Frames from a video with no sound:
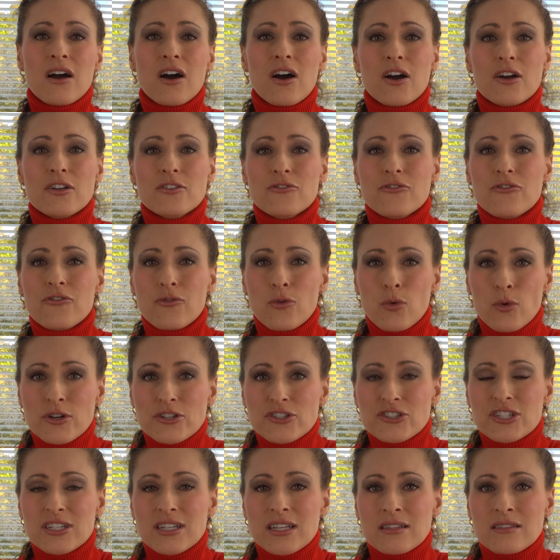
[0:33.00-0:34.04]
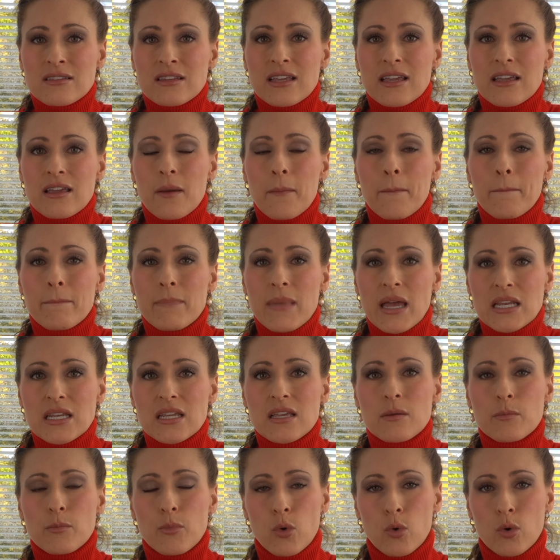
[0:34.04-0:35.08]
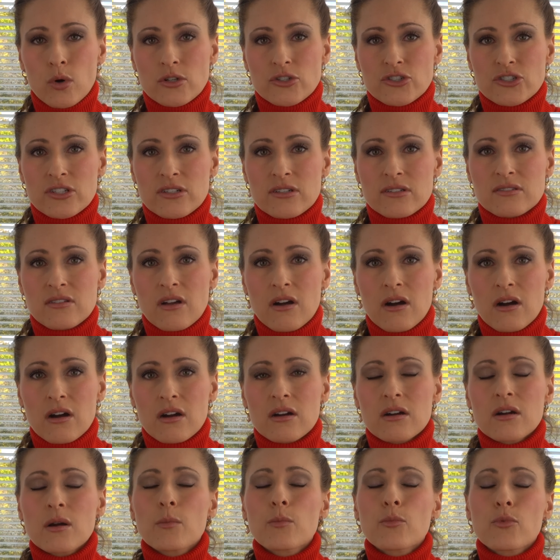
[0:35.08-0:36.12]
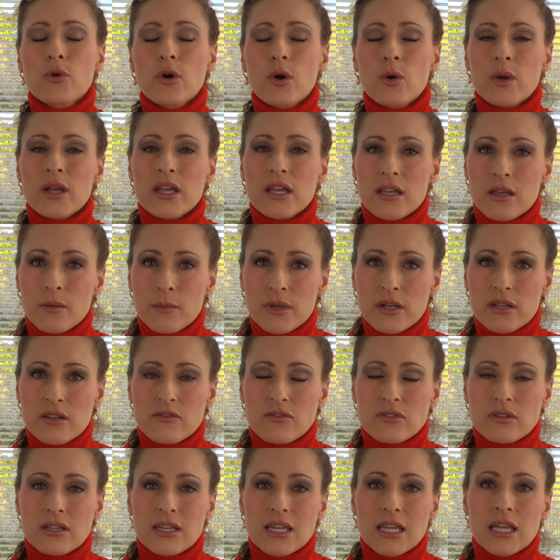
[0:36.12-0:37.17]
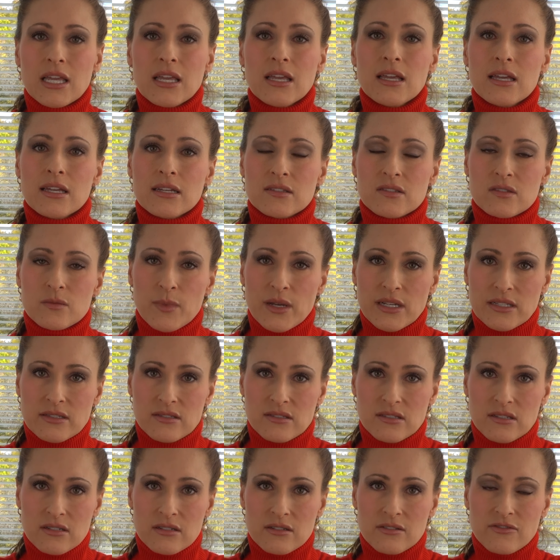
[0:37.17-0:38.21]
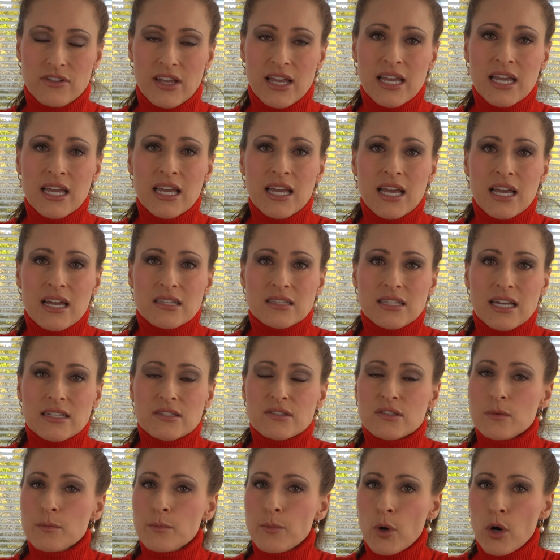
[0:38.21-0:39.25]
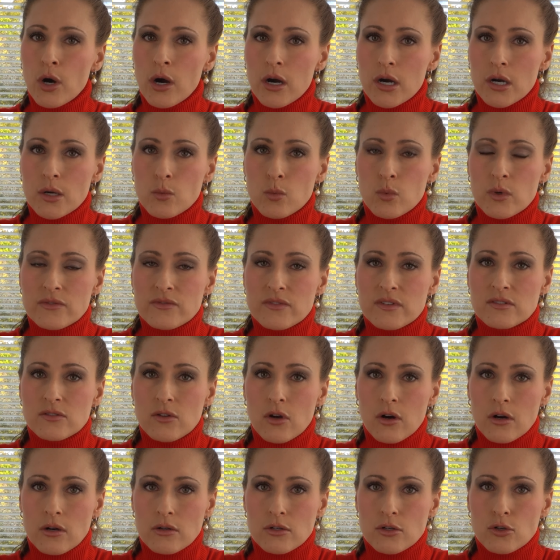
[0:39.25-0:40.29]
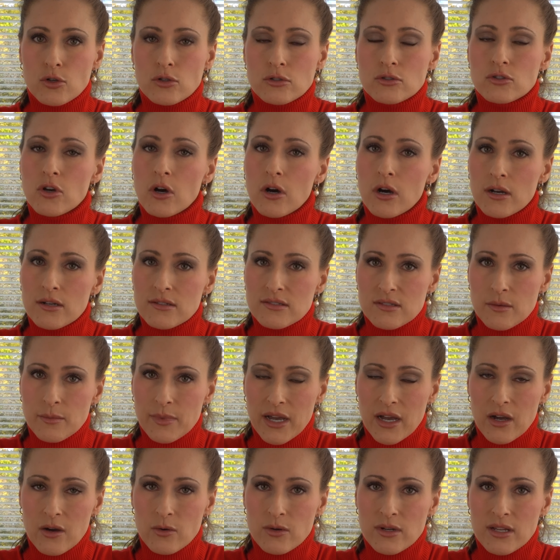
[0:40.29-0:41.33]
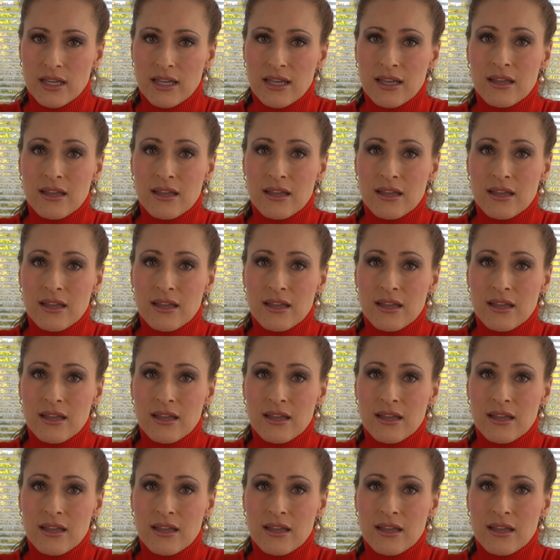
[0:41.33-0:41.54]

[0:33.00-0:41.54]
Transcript: Unfortunately, many Porsches are prohibitively expensive, and that's in part what this article talks about.